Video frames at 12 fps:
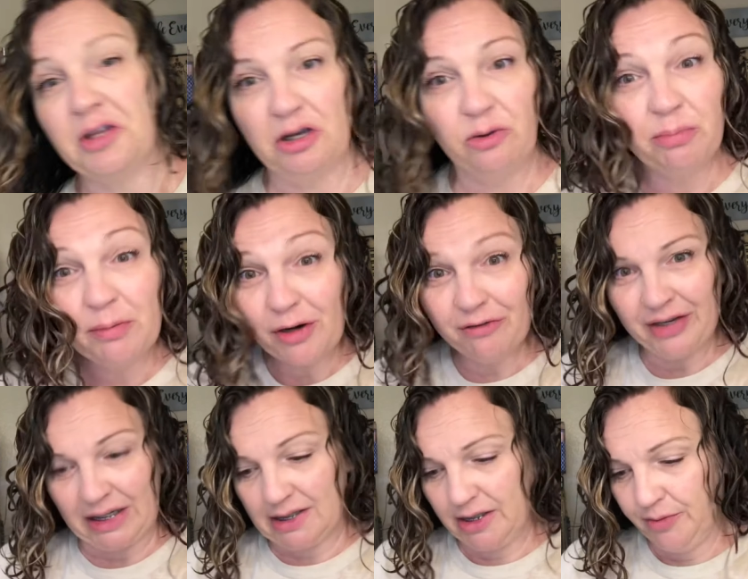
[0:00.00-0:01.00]
It would be
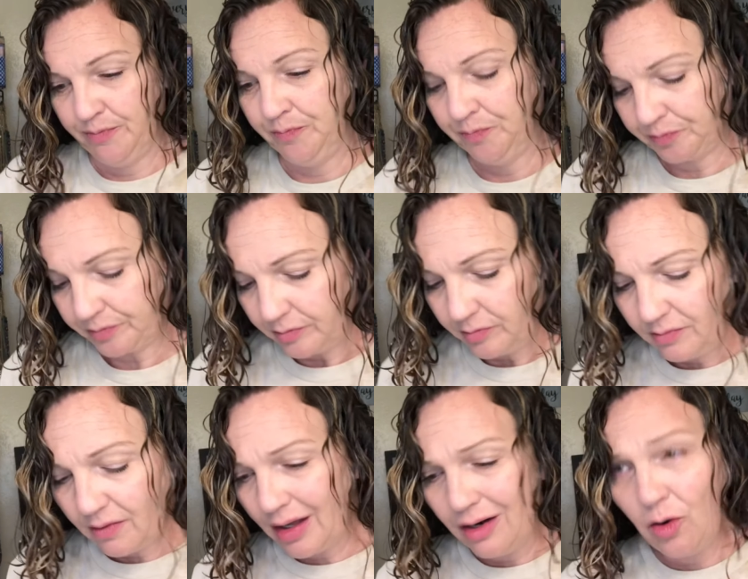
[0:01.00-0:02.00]
perfect.
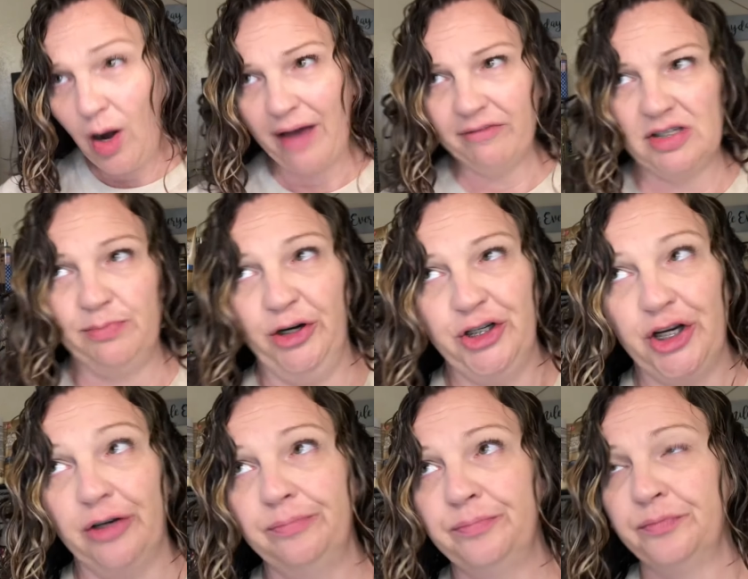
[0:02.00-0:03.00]
I don't have a spray
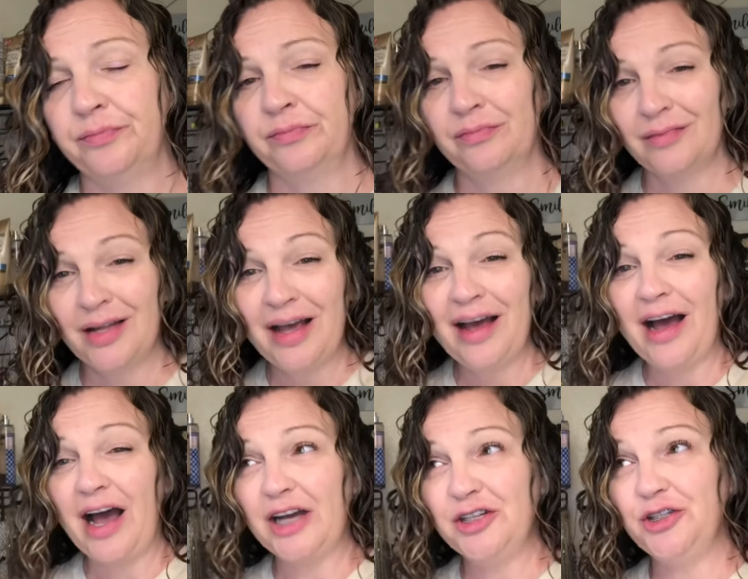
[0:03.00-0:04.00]
gel.
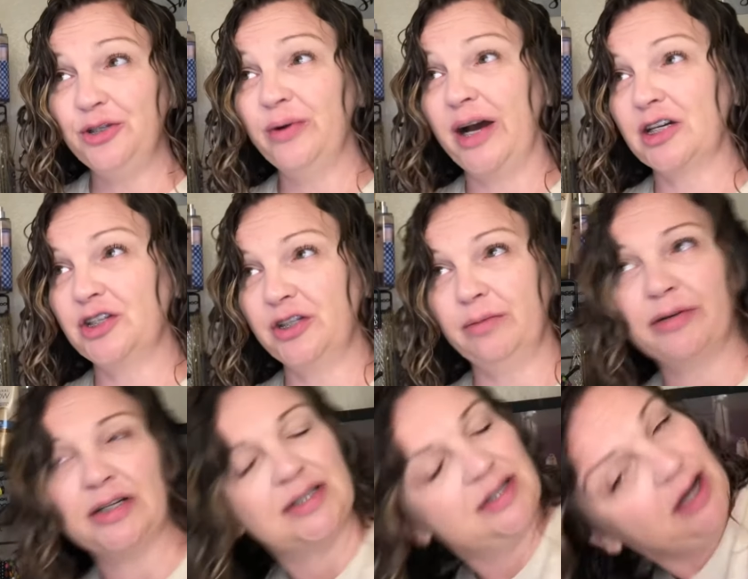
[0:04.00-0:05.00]
I do actually, but
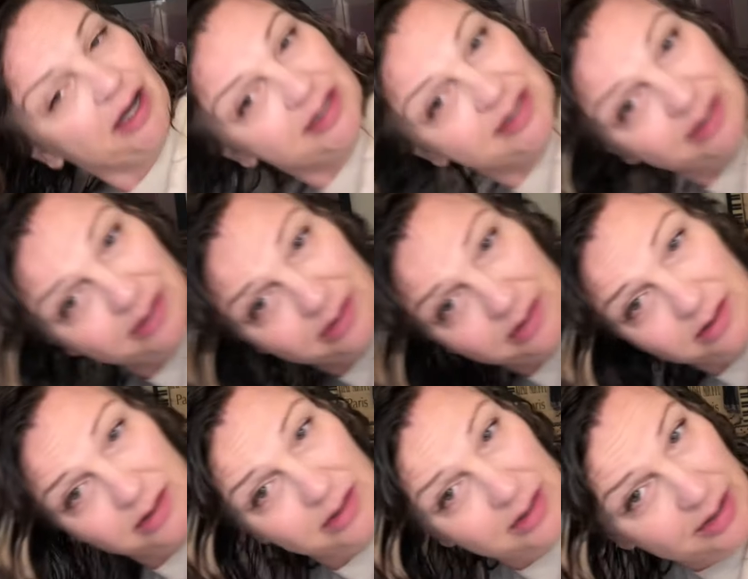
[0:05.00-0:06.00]
it's not
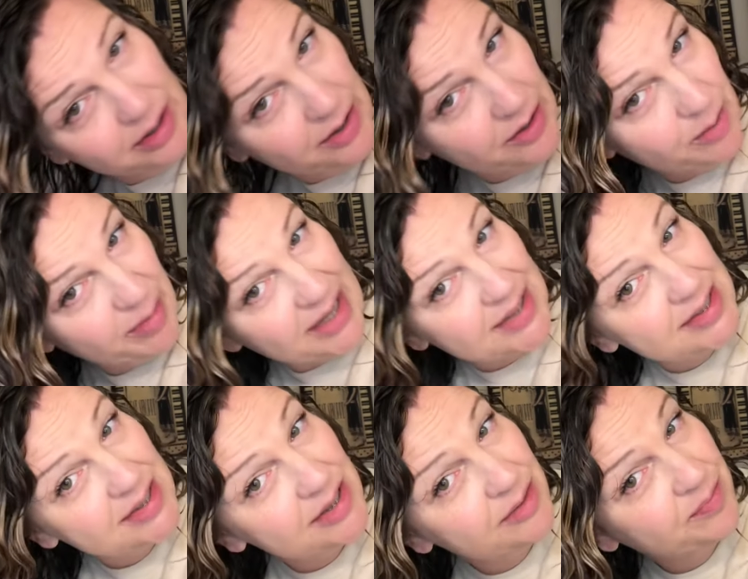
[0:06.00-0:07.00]
the best.
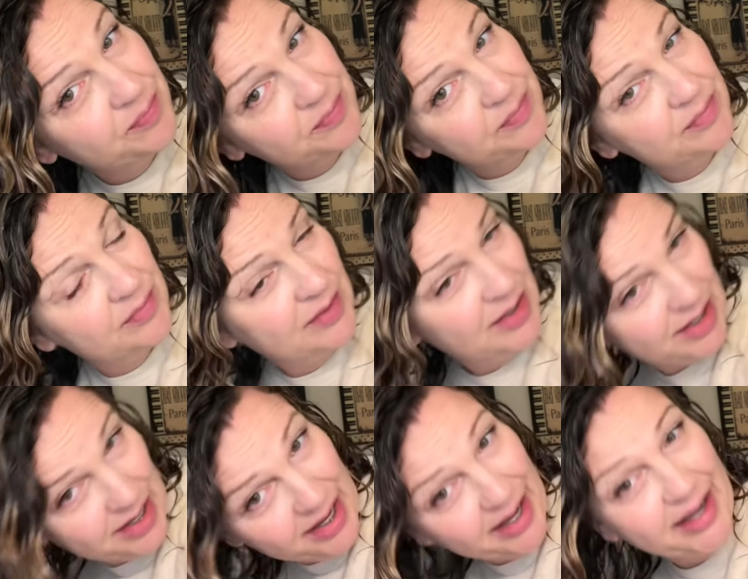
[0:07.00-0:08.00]

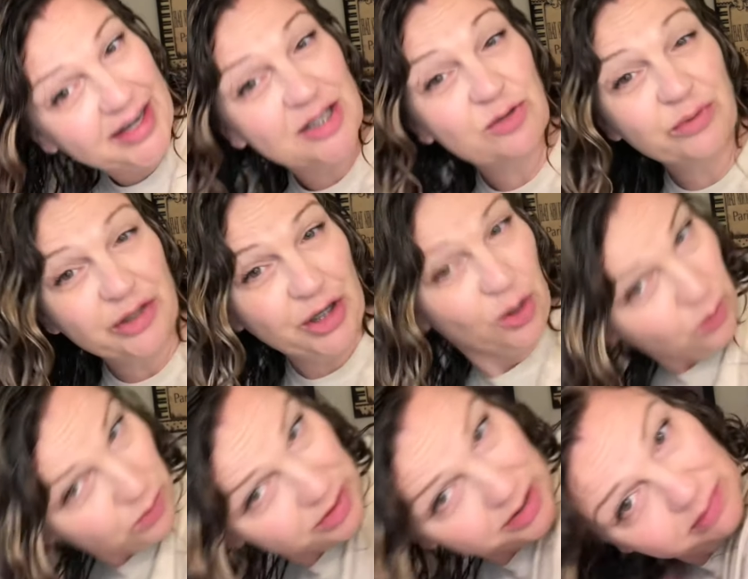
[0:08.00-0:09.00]
And it's really
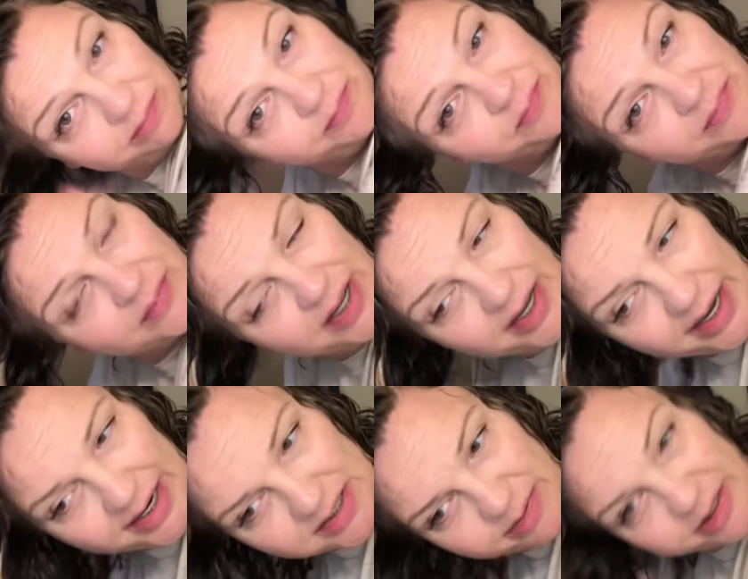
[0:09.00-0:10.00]
old.
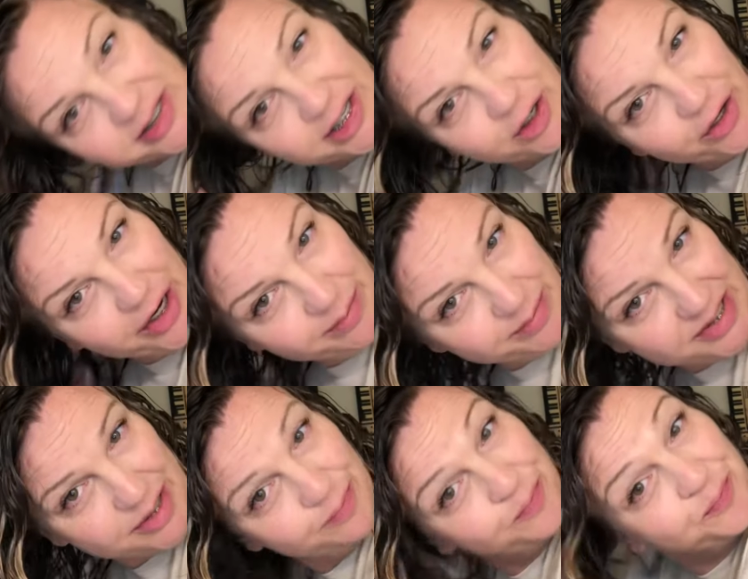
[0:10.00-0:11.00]
And it smells like grapes.
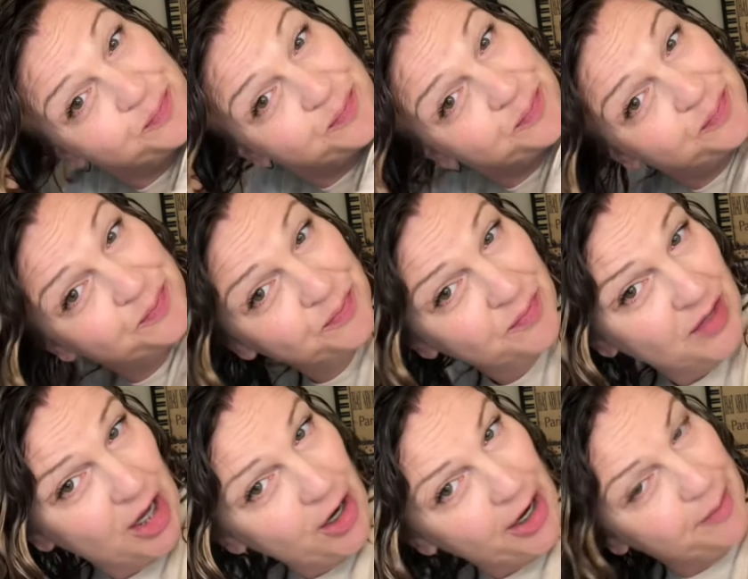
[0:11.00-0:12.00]

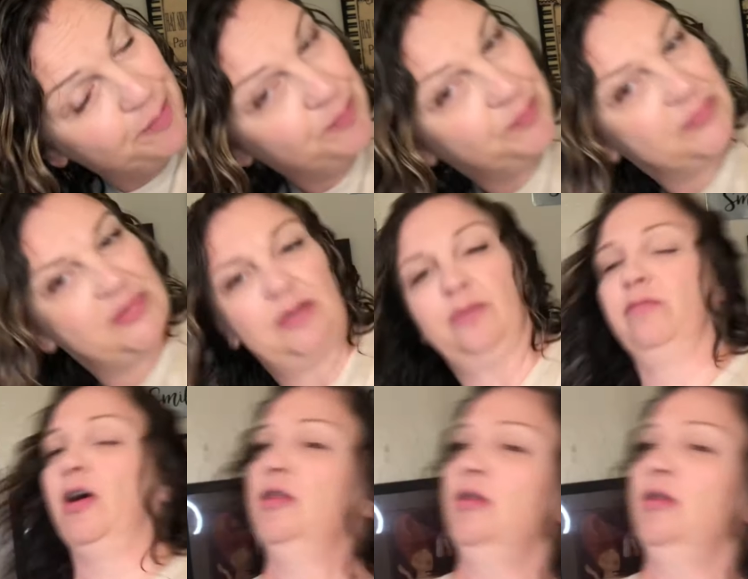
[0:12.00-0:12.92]
Alright, so I've got